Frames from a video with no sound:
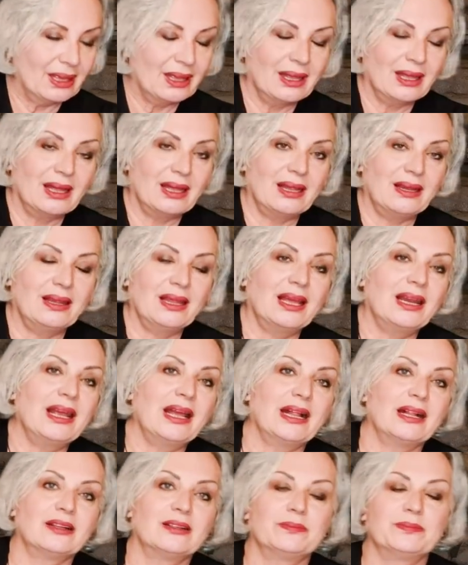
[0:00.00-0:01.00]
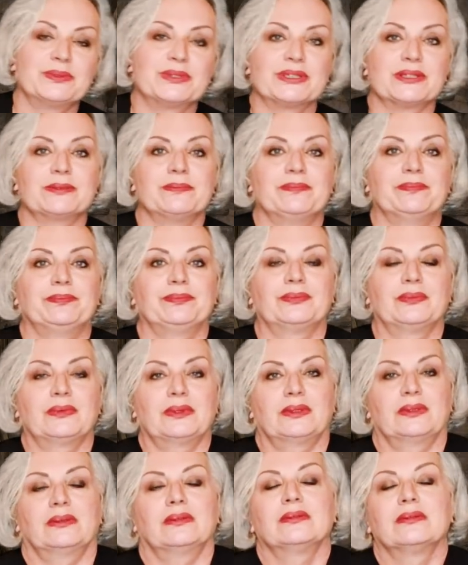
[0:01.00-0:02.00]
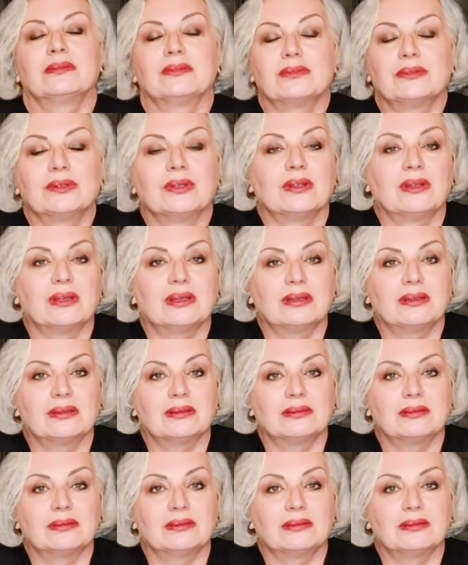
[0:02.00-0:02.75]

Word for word: and that helps uh,